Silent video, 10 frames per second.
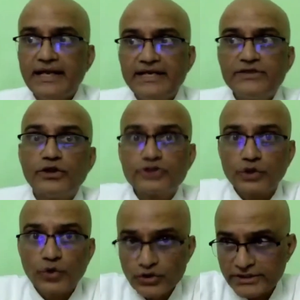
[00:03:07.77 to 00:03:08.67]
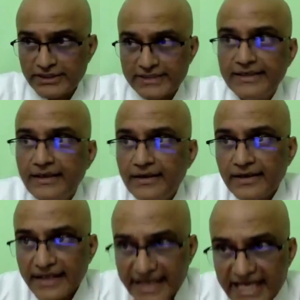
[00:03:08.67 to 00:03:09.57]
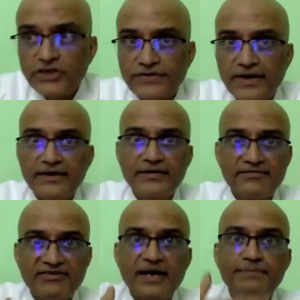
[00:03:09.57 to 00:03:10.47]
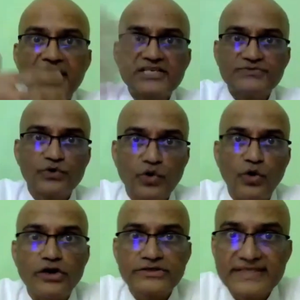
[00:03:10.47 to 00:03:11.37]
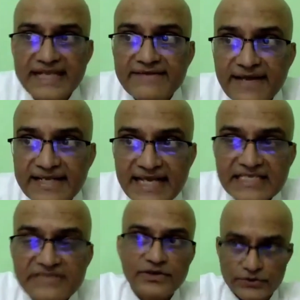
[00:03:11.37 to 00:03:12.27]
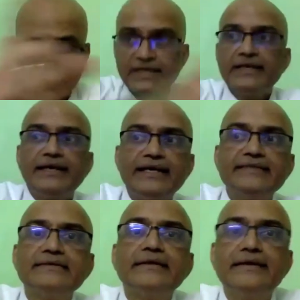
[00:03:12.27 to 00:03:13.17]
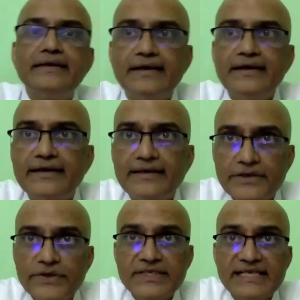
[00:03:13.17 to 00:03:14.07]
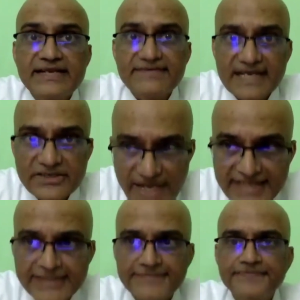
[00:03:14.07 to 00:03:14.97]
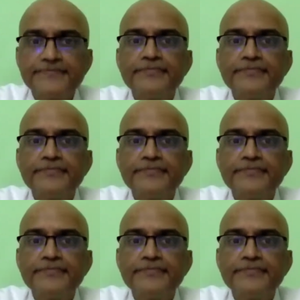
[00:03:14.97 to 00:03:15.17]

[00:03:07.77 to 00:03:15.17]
and has also hosted each of our past 4 cohorts of the Silicon Valley Challenge Fellows during the Silicon Valley treks.